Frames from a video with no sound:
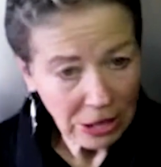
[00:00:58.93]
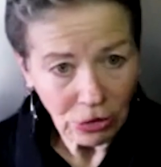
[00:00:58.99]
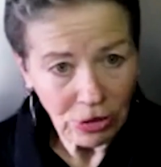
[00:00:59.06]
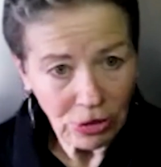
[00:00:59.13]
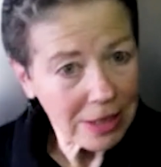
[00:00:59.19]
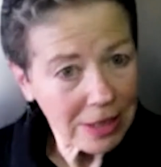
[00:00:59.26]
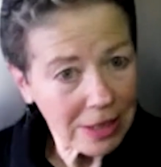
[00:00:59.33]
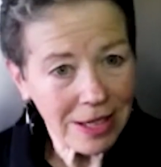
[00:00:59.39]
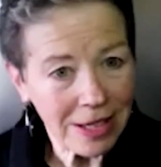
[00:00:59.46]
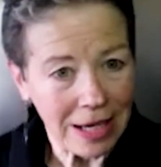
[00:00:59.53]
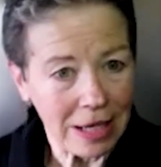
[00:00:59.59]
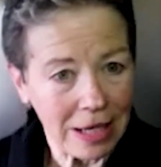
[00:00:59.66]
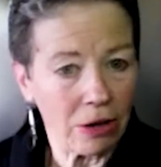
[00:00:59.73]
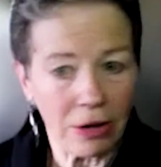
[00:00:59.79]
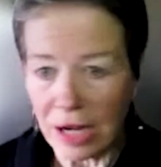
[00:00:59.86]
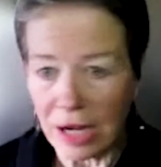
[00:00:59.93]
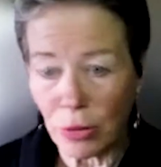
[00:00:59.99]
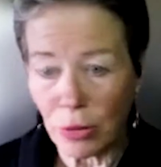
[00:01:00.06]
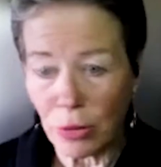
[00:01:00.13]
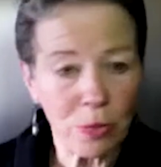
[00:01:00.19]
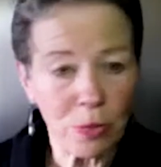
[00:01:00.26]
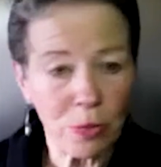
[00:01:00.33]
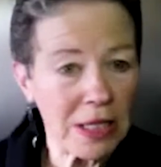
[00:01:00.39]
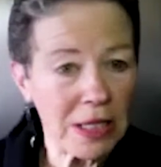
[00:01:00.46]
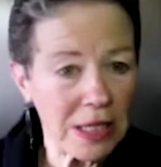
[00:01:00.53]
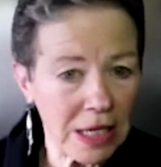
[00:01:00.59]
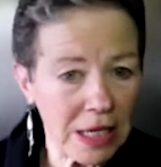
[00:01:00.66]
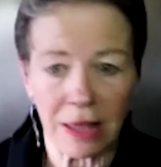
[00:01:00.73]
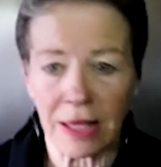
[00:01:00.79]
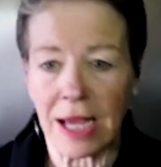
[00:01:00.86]
Okay, I brushed my
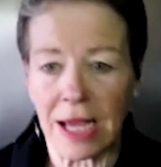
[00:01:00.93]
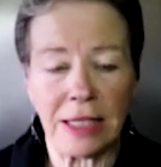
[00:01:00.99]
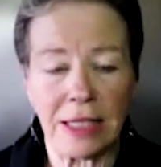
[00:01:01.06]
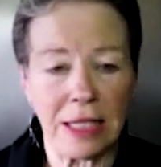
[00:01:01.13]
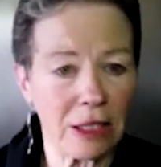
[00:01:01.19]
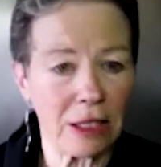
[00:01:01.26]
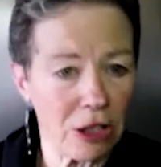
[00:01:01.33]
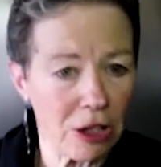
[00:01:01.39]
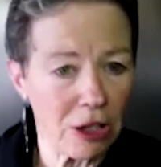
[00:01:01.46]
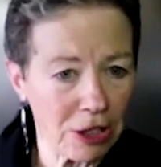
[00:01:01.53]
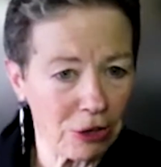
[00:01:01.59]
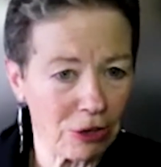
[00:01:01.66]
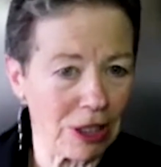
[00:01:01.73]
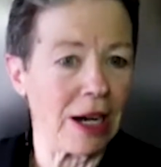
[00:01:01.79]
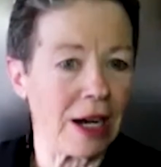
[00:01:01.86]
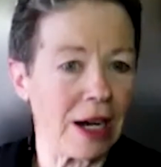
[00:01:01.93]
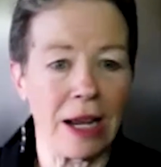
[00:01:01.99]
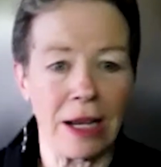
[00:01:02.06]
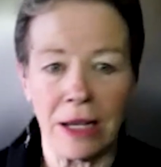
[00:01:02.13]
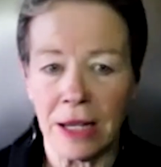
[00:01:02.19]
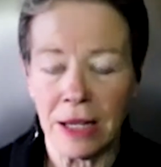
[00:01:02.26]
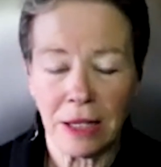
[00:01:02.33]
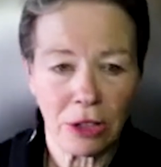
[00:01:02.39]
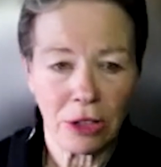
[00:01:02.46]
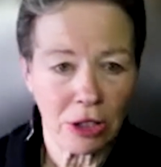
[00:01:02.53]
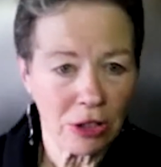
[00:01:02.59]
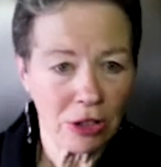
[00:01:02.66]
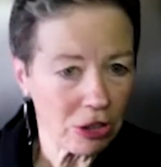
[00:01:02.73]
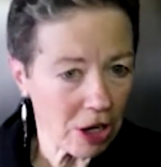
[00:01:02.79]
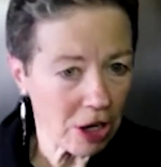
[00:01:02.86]
teeth. I did the laundry. I
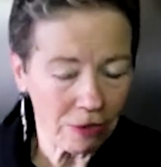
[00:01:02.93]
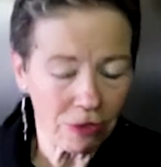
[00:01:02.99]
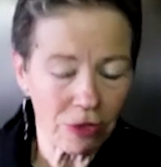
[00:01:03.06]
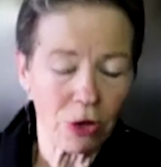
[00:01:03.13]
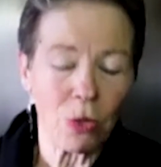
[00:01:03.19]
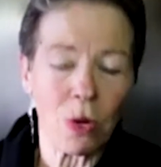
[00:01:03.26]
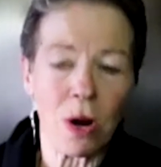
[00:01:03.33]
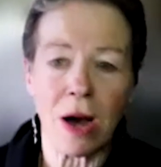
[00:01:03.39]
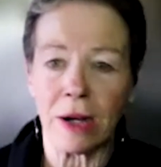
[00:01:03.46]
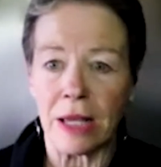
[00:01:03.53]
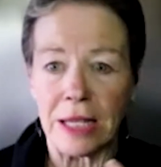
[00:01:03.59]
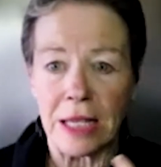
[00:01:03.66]
took the dog for a walk.